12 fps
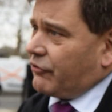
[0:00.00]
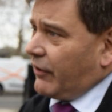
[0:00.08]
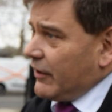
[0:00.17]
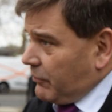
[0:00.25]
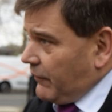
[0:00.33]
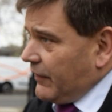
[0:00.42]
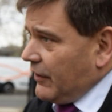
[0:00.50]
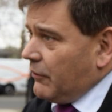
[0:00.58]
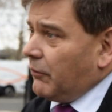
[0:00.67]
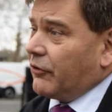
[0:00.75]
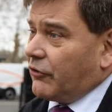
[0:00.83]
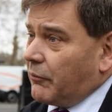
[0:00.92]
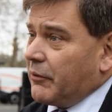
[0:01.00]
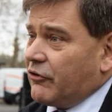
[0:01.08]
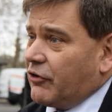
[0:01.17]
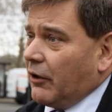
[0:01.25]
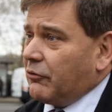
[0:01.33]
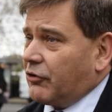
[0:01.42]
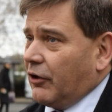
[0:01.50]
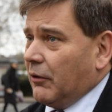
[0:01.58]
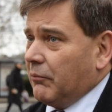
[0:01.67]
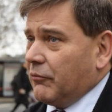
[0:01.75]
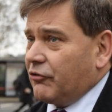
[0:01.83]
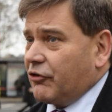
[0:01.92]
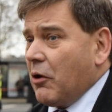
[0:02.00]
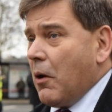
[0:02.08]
trade with the EU under WTO terms